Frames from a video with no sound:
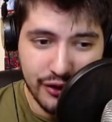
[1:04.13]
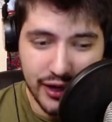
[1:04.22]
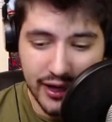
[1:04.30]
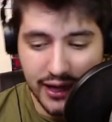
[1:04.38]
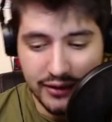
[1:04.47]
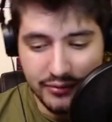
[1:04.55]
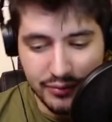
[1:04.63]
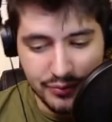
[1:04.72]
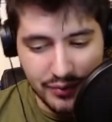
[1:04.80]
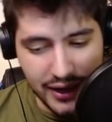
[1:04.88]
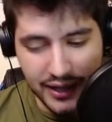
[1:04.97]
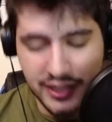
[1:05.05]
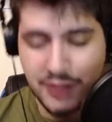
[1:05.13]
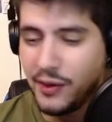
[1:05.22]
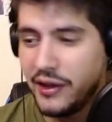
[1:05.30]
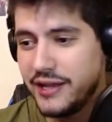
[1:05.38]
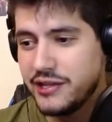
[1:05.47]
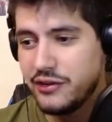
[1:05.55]
get an
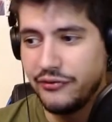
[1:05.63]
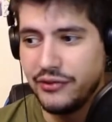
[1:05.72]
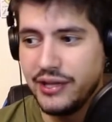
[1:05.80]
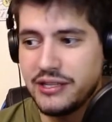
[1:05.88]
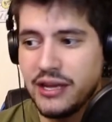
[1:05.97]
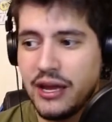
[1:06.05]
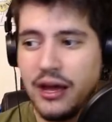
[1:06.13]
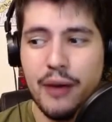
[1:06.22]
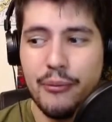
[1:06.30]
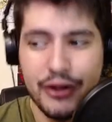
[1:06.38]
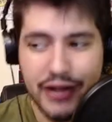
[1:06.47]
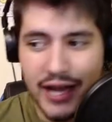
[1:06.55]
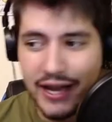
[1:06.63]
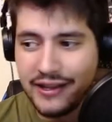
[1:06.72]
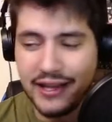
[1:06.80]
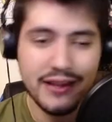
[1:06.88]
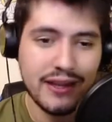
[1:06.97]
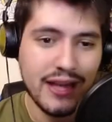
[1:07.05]
explanation of this
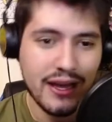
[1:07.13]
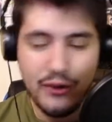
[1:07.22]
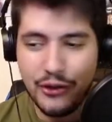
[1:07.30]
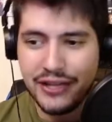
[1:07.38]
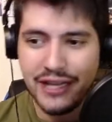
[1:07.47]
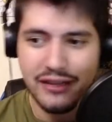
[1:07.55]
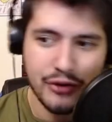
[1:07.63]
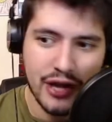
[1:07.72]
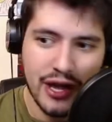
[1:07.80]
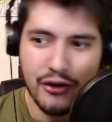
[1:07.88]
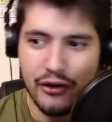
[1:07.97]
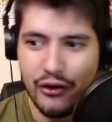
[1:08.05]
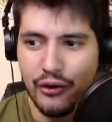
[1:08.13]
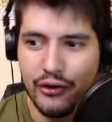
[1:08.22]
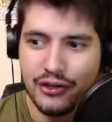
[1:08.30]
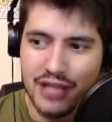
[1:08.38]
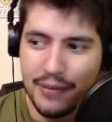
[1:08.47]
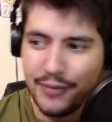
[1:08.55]
protecting the content creator or
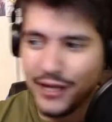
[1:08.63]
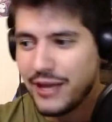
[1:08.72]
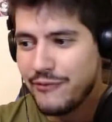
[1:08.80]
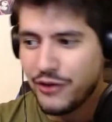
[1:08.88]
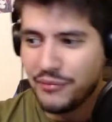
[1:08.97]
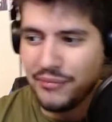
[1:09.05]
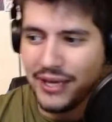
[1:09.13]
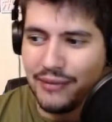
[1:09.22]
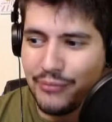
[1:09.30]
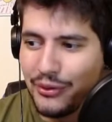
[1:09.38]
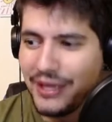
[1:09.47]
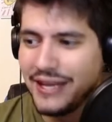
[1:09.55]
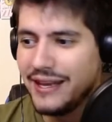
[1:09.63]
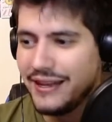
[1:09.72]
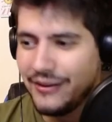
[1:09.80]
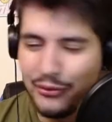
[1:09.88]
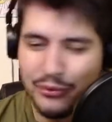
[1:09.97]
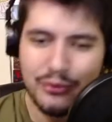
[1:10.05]
stopping them from being bullied.
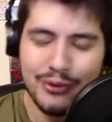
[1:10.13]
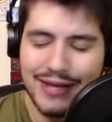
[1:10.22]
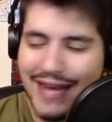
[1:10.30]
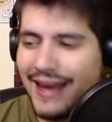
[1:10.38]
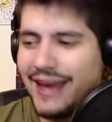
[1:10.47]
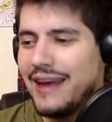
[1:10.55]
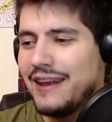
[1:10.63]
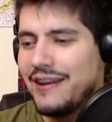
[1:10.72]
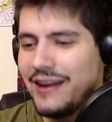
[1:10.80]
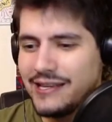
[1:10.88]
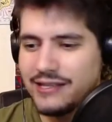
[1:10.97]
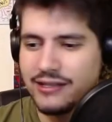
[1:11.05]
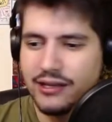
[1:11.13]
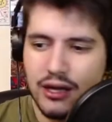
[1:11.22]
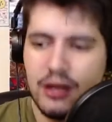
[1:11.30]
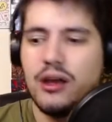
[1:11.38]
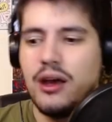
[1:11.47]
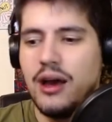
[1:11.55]
Oh yeah, nice.
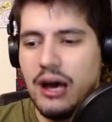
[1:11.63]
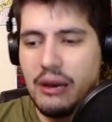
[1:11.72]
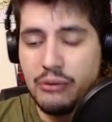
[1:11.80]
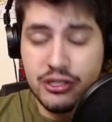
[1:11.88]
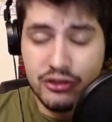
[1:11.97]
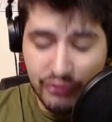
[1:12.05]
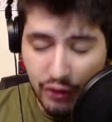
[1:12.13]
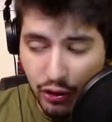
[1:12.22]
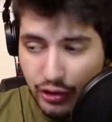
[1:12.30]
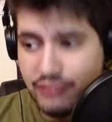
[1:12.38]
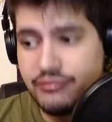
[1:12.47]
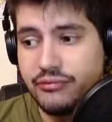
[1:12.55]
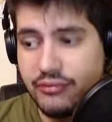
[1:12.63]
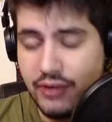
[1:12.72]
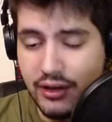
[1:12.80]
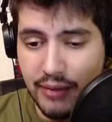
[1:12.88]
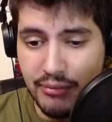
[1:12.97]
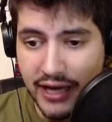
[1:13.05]
Which is of course a
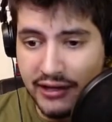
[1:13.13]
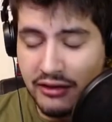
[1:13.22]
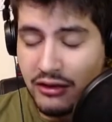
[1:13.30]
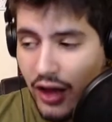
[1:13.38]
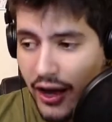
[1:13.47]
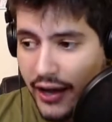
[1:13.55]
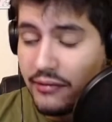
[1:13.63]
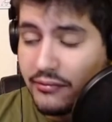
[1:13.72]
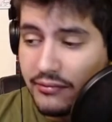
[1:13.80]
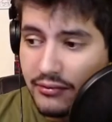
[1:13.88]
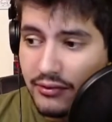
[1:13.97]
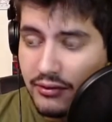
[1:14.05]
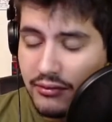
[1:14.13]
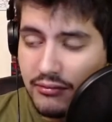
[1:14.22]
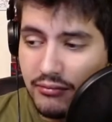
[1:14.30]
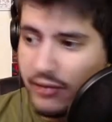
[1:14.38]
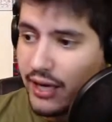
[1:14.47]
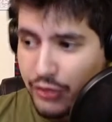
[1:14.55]
blatant lie,
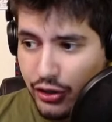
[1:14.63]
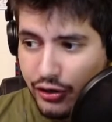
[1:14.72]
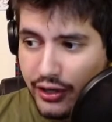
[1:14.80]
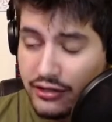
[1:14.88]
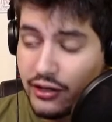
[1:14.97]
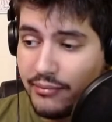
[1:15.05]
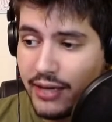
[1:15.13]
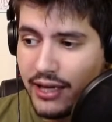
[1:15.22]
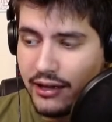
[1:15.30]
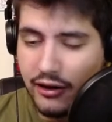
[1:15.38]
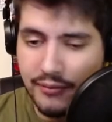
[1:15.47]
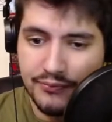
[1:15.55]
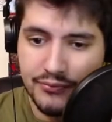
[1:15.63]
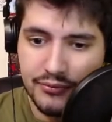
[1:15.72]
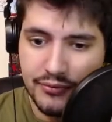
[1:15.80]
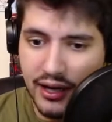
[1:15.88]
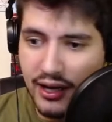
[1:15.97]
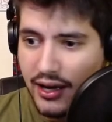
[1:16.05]
but I'm sure it's gonna be there.
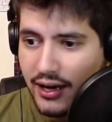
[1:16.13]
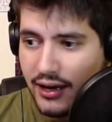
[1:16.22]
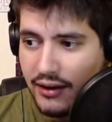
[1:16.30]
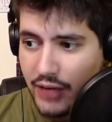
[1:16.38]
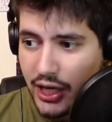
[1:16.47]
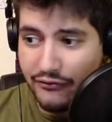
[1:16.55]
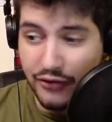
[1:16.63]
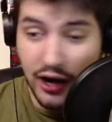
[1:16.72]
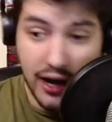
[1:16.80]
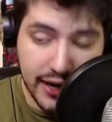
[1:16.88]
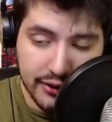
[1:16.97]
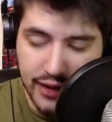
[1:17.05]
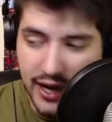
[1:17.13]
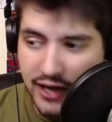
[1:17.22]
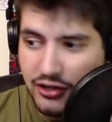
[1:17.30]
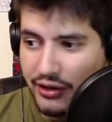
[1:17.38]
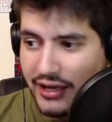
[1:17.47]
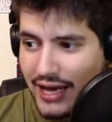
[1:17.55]
If I had to
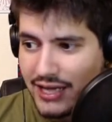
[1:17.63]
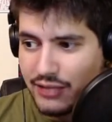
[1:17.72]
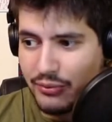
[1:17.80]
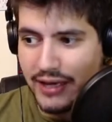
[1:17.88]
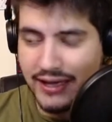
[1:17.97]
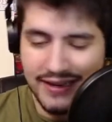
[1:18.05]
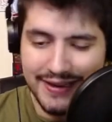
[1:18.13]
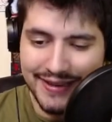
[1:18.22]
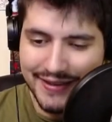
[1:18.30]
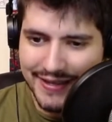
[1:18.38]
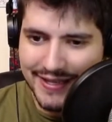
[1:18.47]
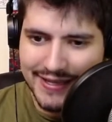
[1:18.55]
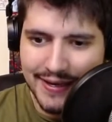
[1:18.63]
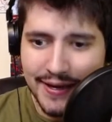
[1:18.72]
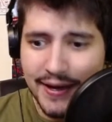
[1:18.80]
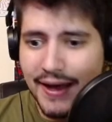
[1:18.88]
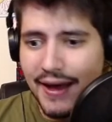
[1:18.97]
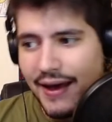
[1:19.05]
actually guess why they did this,
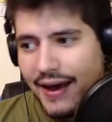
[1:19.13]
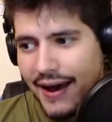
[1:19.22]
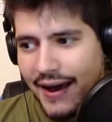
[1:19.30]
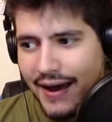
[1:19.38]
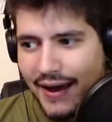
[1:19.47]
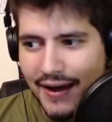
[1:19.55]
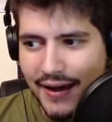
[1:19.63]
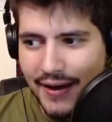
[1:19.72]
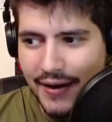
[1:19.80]
I'd